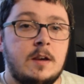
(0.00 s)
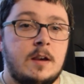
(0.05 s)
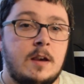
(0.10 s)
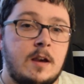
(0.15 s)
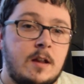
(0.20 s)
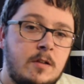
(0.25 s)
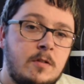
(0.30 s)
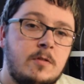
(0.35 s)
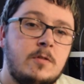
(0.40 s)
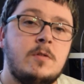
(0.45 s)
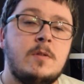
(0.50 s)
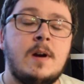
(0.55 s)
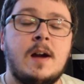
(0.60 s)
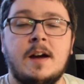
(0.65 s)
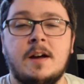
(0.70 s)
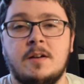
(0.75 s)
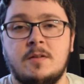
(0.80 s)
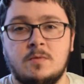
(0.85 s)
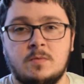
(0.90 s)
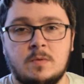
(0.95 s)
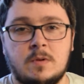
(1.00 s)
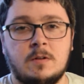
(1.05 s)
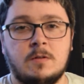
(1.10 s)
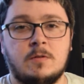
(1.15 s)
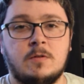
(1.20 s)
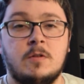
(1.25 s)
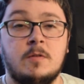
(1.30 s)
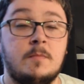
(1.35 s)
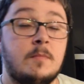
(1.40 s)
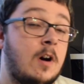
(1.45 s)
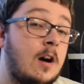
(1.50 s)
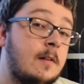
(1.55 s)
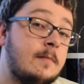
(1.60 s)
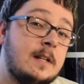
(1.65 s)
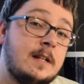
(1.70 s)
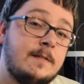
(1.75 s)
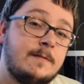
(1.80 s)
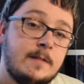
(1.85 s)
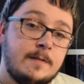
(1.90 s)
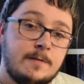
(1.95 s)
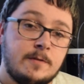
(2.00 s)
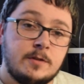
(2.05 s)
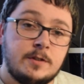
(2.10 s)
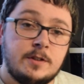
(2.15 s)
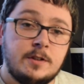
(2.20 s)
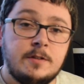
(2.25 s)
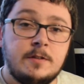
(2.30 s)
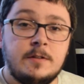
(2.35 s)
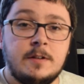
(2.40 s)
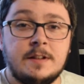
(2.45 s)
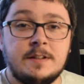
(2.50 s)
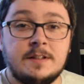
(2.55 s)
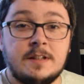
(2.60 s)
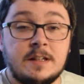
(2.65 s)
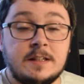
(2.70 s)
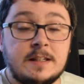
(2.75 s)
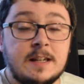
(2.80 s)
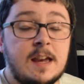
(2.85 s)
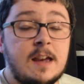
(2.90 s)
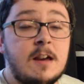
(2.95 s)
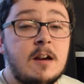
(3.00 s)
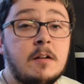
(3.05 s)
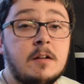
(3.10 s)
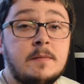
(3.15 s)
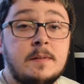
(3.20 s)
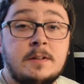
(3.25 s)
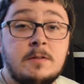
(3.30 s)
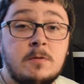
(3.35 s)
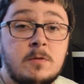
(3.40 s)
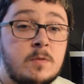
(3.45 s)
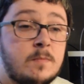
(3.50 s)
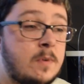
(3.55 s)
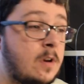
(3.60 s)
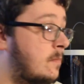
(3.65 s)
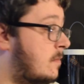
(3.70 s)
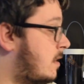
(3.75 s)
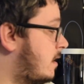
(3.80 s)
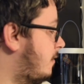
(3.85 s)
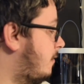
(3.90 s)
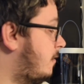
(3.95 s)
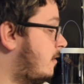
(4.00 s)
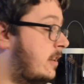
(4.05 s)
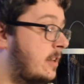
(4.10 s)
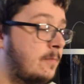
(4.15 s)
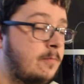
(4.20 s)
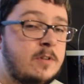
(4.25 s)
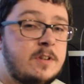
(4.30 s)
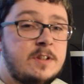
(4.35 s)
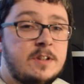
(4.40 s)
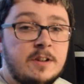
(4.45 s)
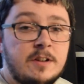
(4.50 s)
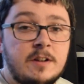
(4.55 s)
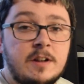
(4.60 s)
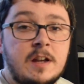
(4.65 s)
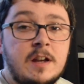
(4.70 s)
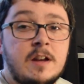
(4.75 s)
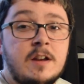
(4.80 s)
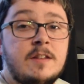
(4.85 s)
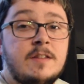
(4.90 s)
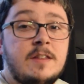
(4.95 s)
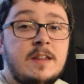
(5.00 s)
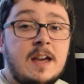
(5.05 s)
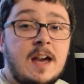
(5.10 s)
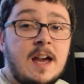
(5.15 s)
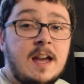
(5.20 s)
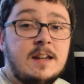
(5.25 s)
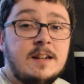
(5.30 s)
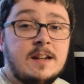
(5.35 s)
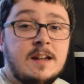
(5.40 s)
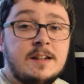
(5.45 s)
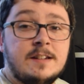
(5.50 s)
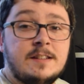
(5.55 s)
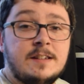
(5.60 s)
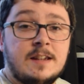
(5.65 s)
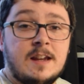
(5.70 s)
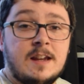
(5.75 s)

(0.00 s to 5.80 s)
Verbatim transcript: Hello and welcome, I'm Nath42 and today I'm going to be talking about my 3D printer, the Anet